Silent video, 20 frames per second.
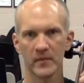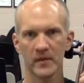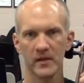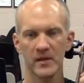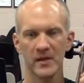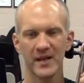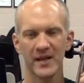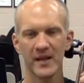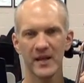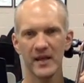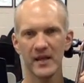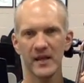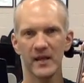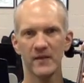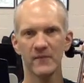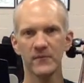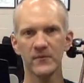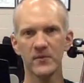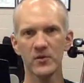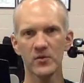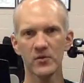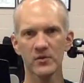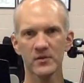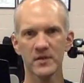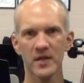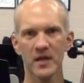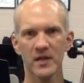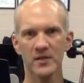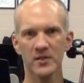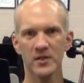Okay. If
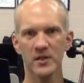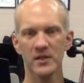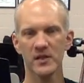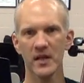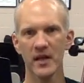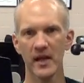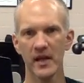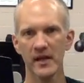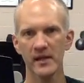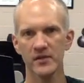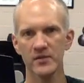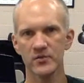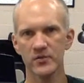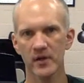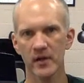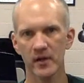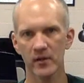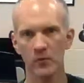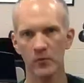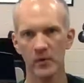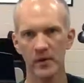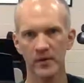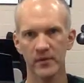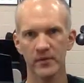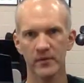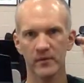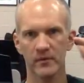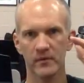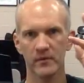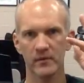you're touching the A string
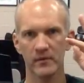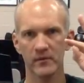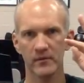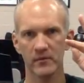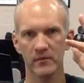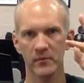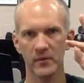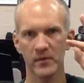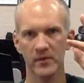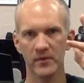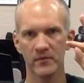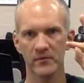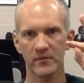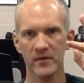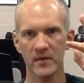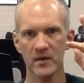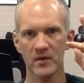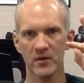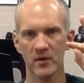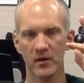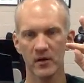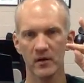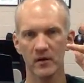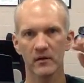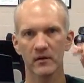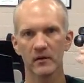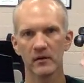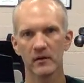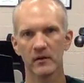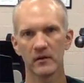with the
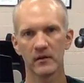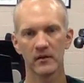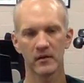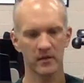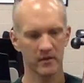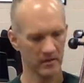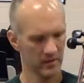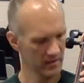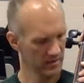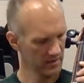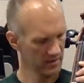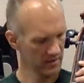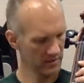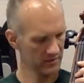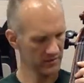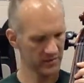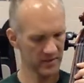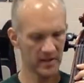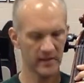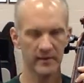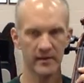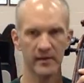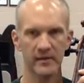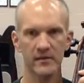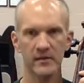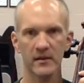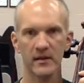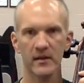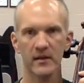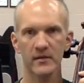finger, it'll sound
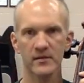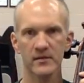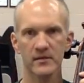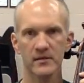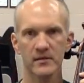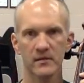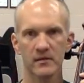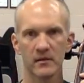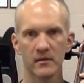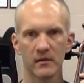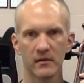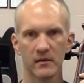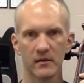like this.